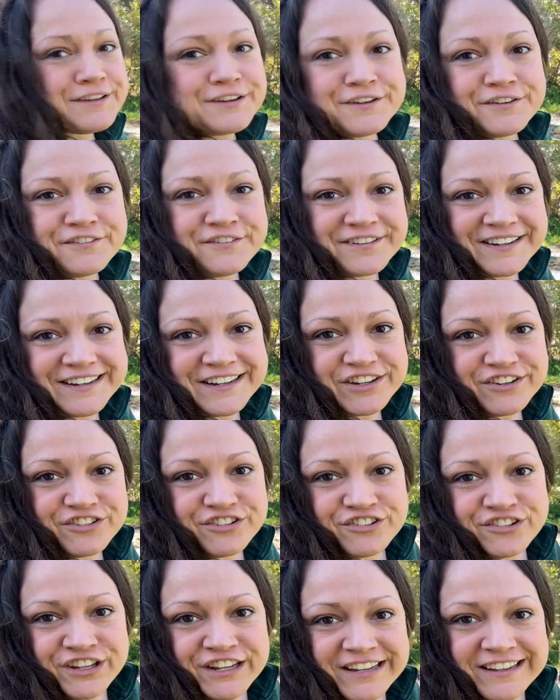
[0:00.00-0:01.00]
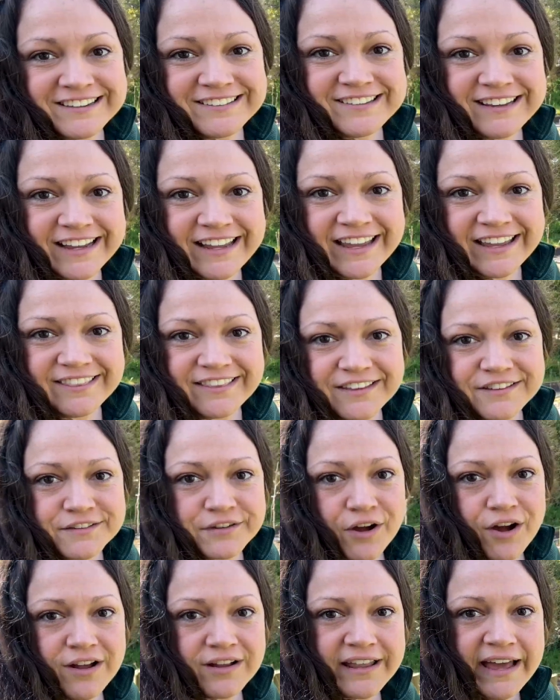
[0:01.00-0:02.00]
finished digging this
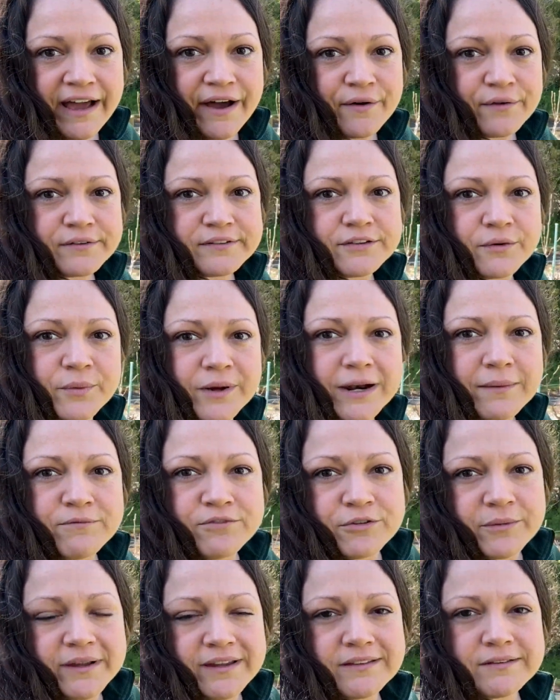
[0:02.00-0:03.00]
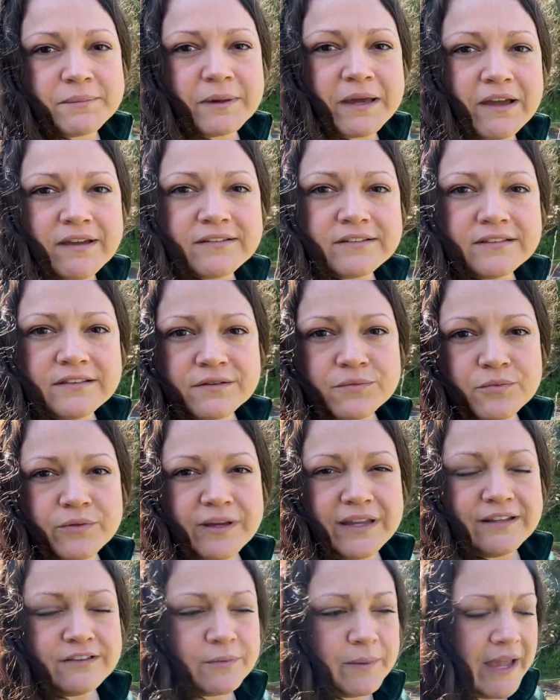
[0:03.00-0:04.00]
all out. So what I'm doing is, because the
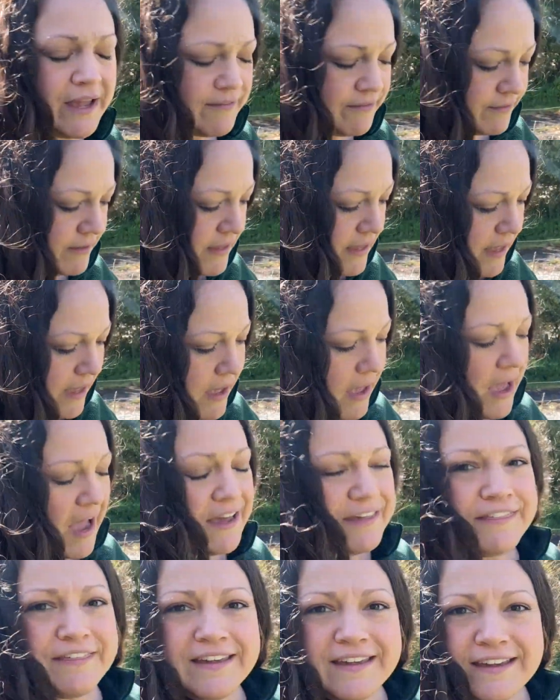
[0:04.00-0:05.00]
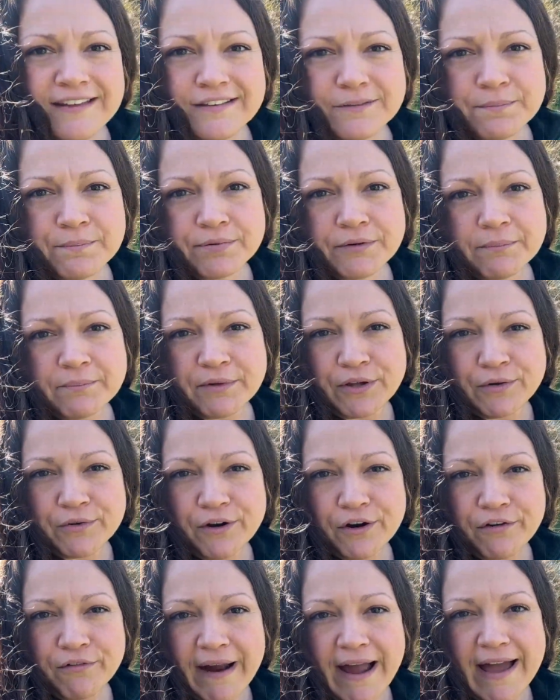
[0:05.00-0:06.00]
weeds, we have, I think it's
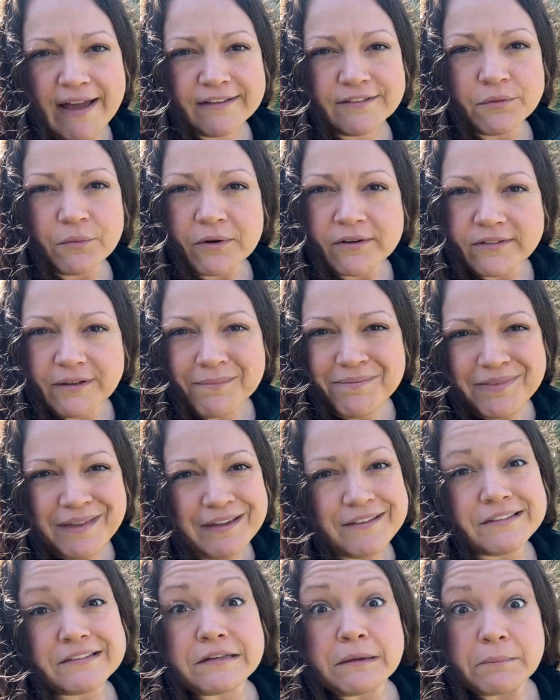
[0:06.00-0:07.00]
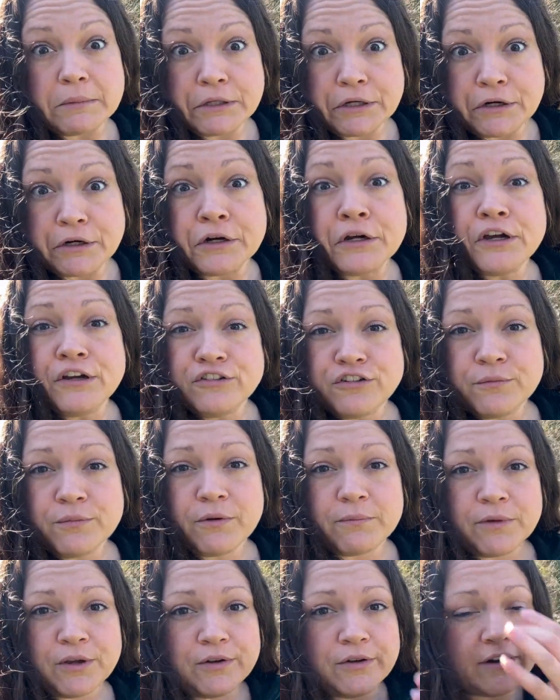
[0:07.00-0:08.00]
Bermuda grass or something similar to
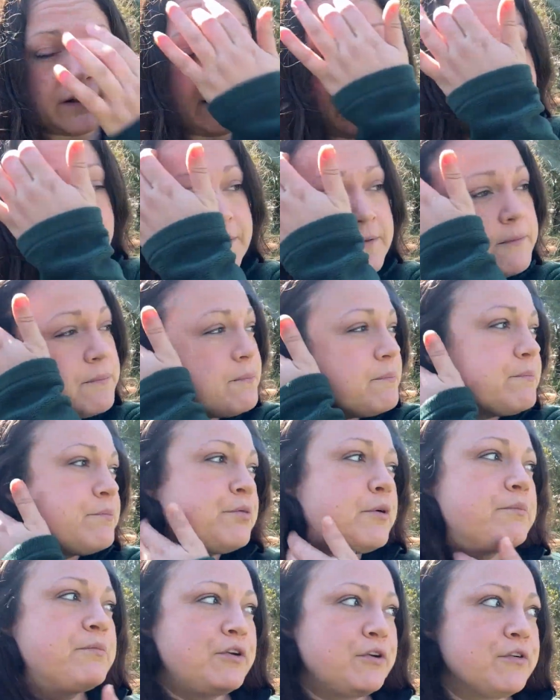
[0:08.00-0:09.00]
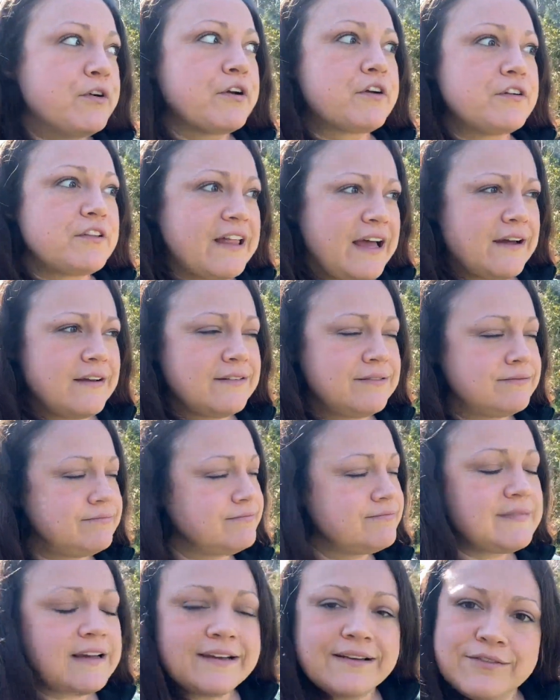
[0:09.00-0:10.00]
Bermuda glass, Bermuda glass,
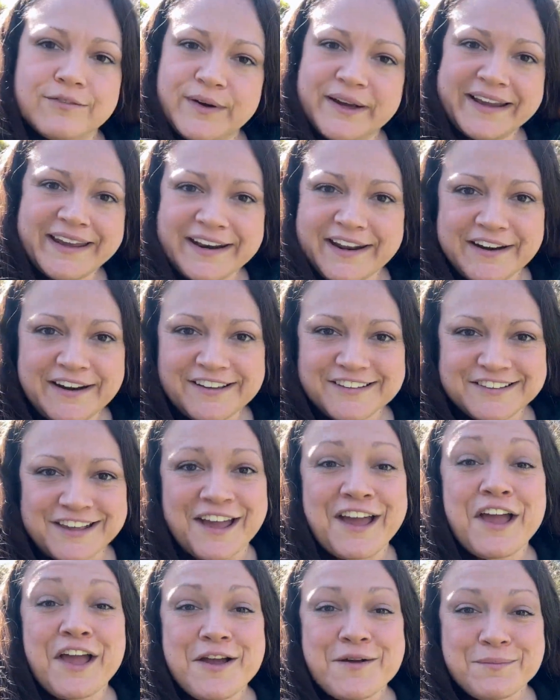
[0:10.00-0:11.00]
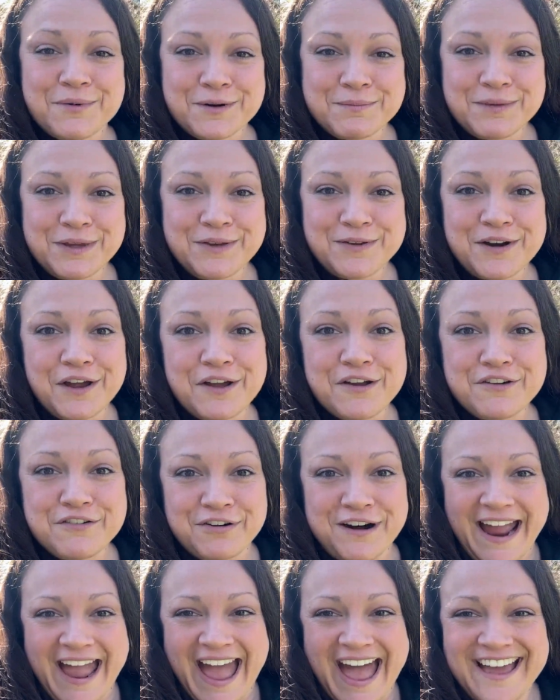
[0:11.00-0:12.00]
why can I not say it? Bermuda
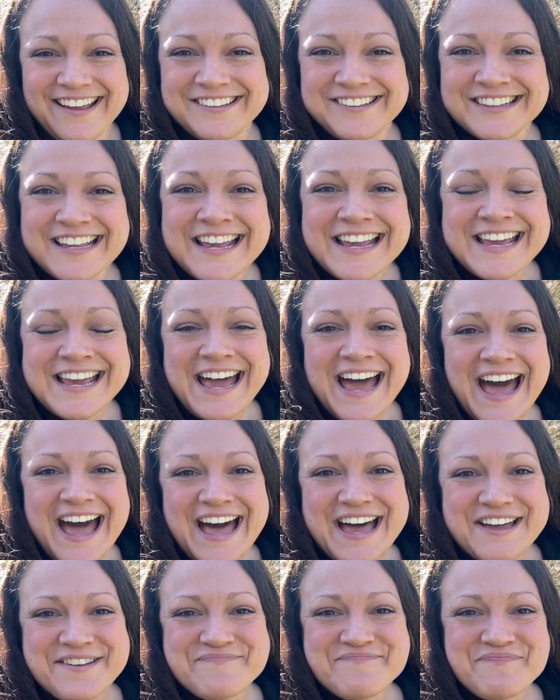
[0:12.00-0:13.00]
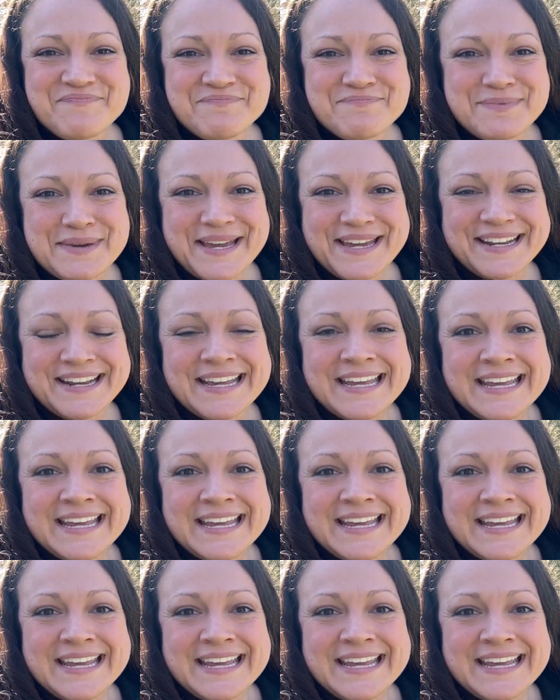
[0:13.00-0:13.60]
grass. Um, but